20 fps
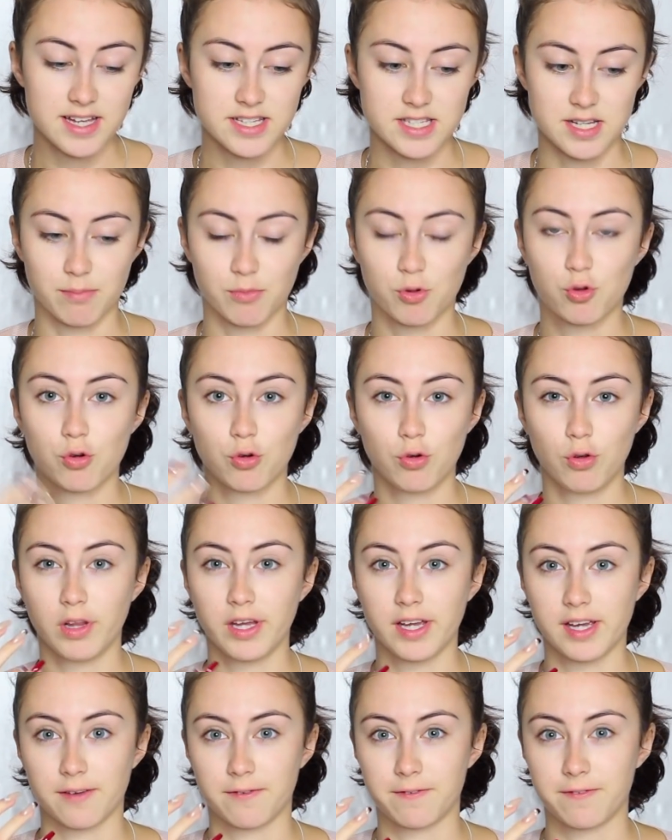some
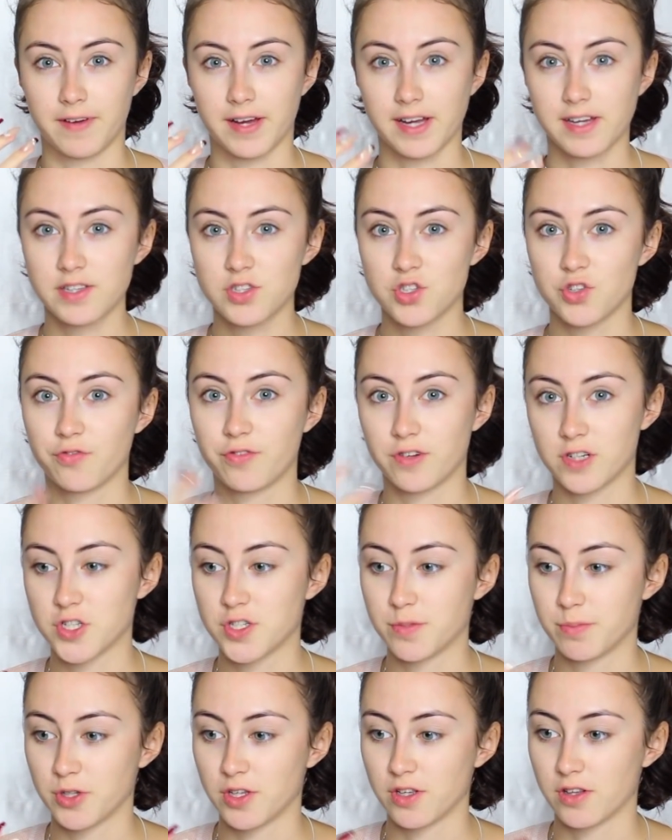cooling effect.
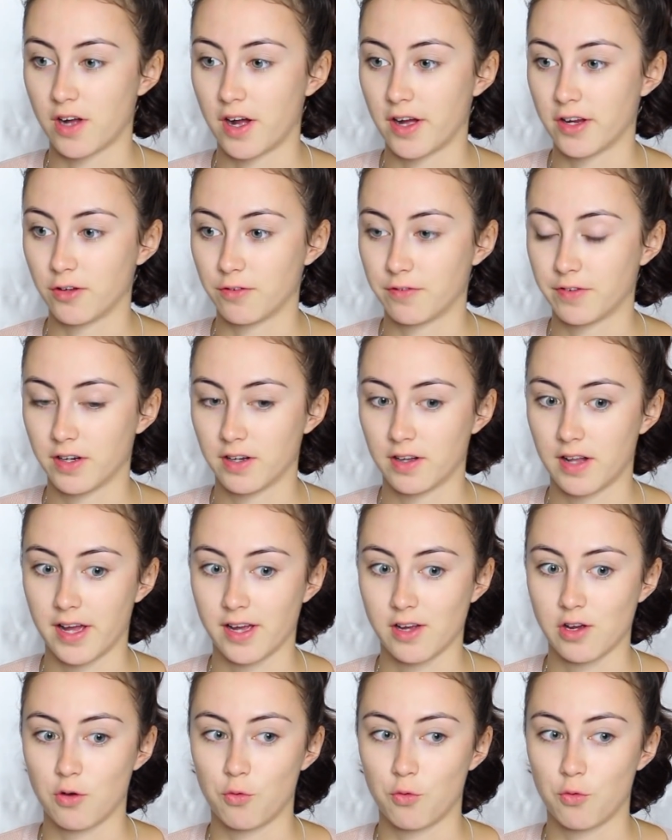First you put it on, you feel like,